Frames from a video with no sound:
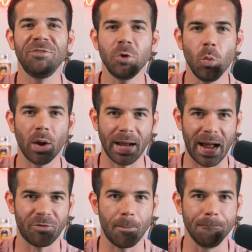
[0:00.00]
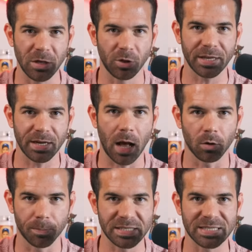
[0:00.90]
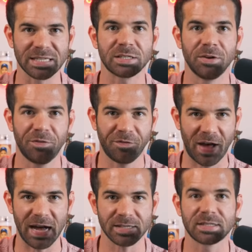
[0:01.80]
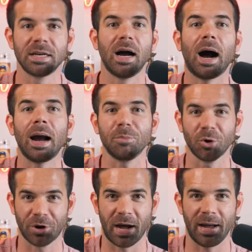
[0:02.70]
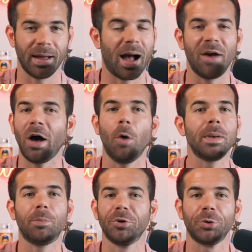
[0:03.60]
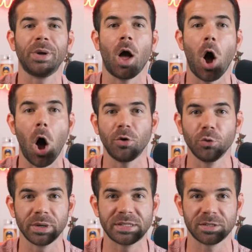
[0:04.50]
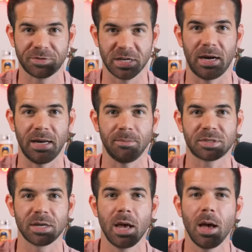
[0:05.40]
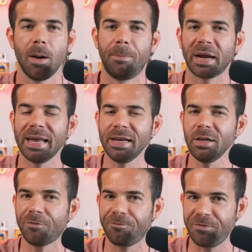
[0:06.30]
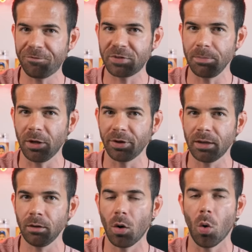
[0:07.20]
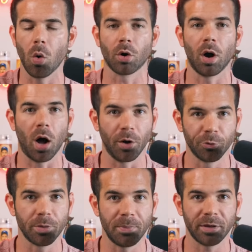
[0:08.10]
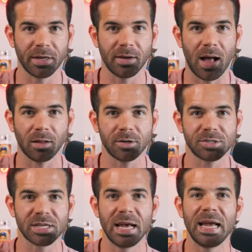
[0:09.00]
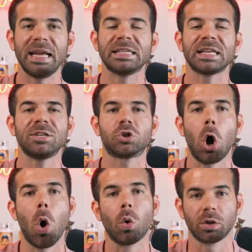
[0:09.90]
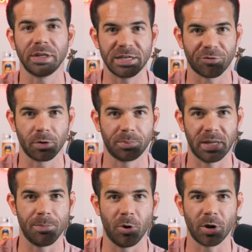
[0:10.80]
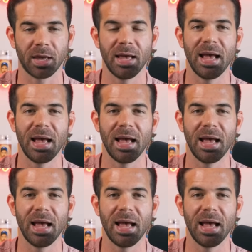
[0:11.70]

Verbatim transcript: If you want to have a million dollar business fast, I'm your guy. I've helped people do it hundreds of times. But getting to 50 million or 100 million dollars is a totally different playbook.